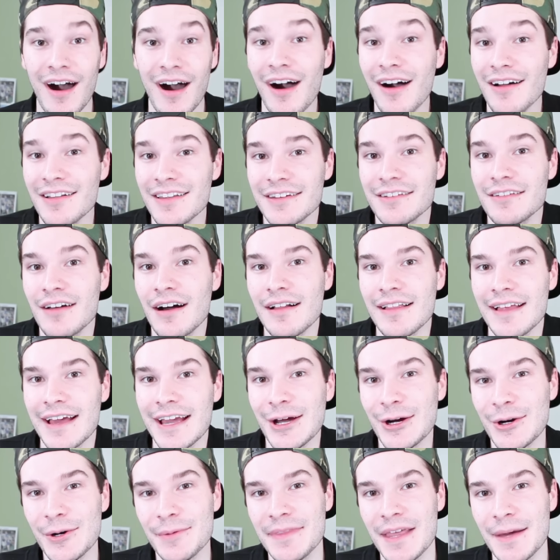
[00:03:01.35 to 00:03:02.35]
All in all, I
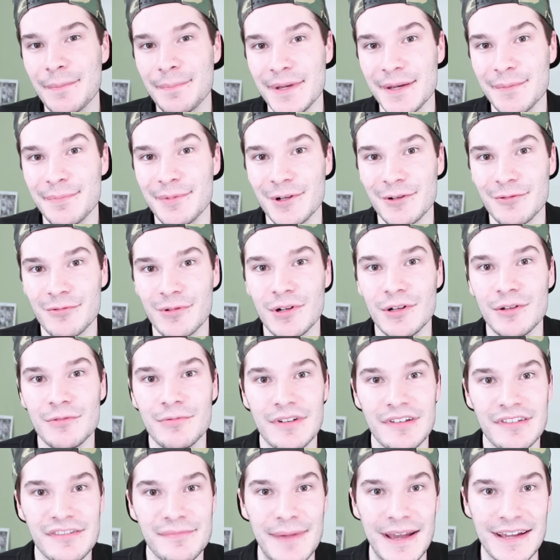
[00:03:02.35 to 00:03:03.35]
hope that people will
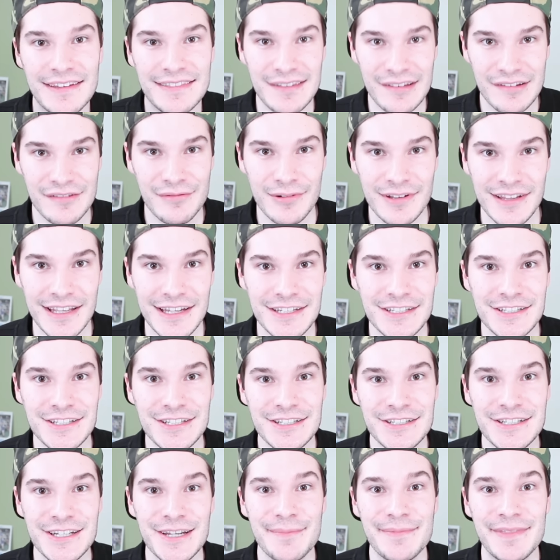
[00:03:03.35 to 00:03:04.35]
respect this
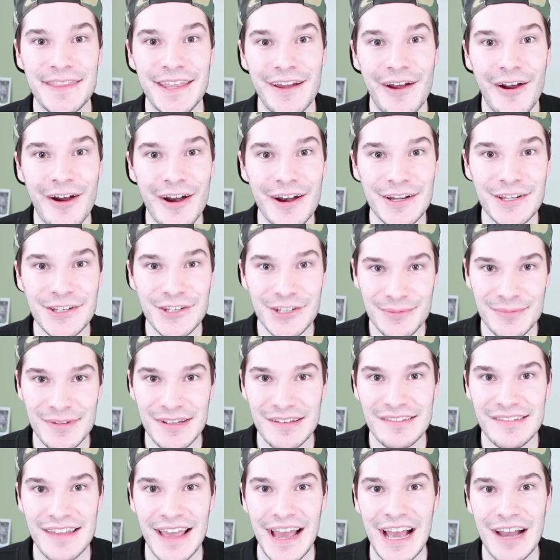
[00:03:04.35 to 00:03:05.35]
relationship. They are
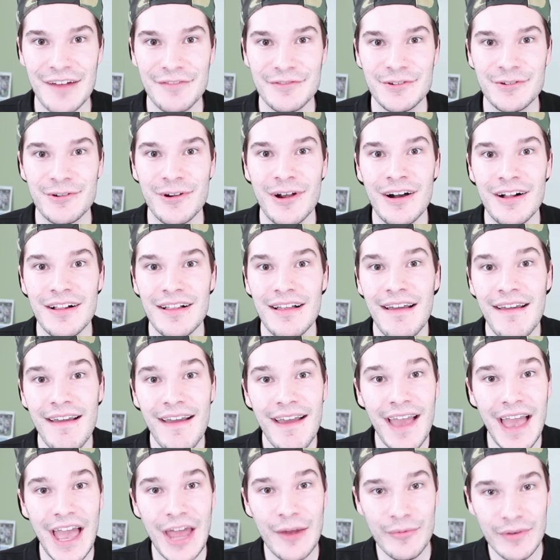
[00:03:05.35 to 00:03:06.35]
humans after all,
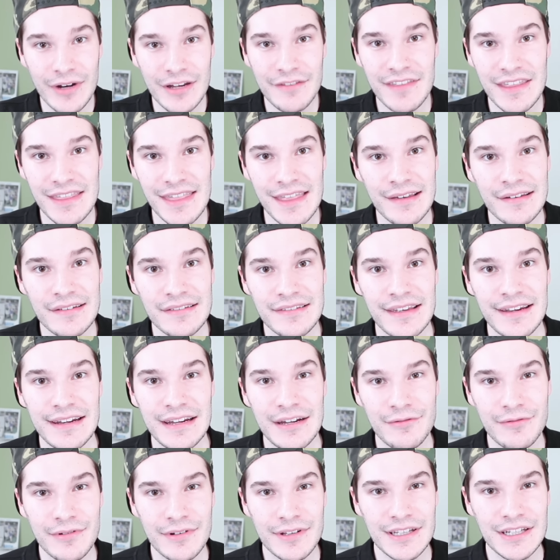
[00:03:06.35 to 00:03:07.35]
and one of the things that
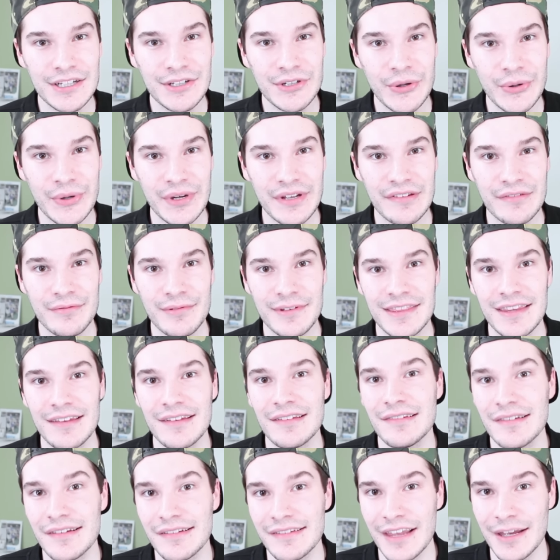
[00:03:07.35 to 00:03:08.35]
I've really noticed with
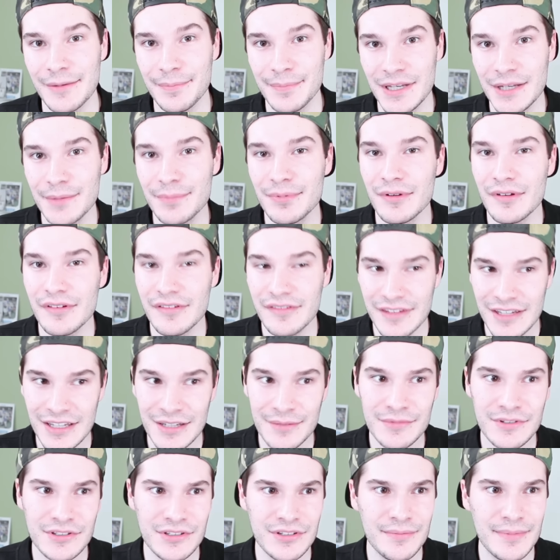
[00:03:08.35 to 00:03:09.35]
this is that people
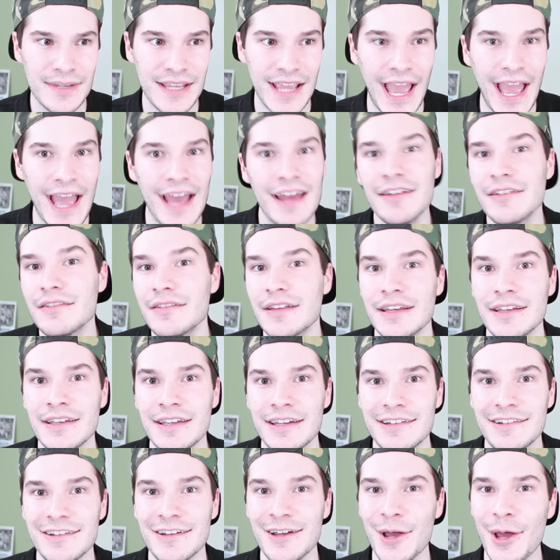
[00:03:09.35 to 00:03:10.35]
seem to be handling
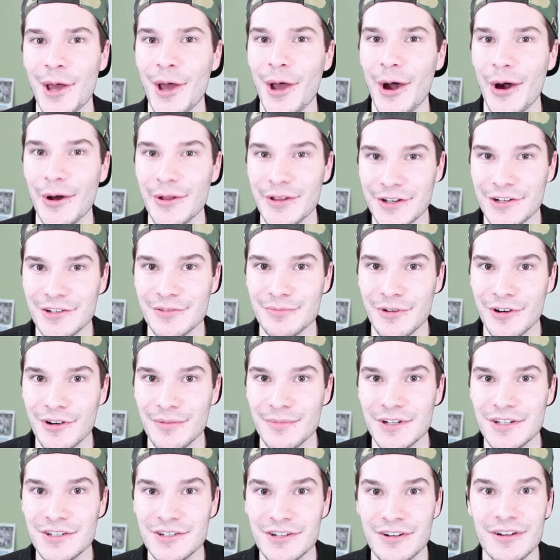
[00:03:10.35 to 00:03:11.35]
it a little more
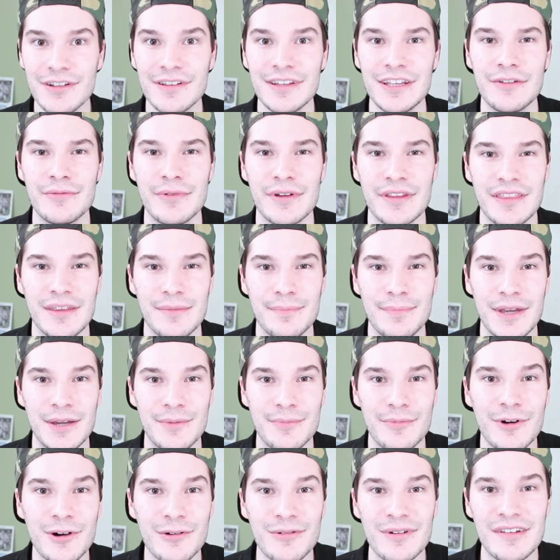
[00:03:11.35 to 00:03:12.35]
maturely, with a
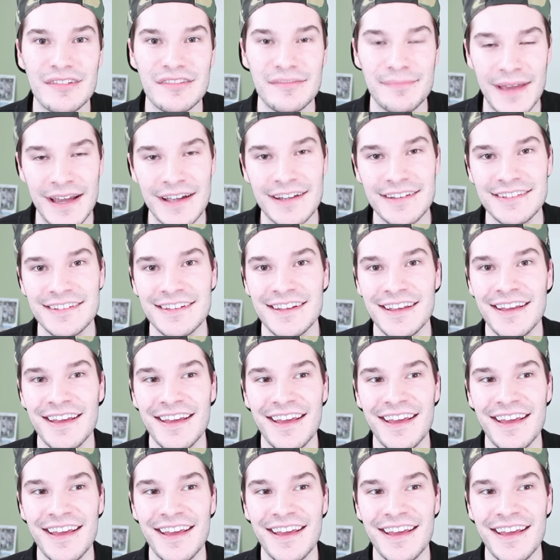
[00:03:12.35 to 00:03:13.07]
bit more respect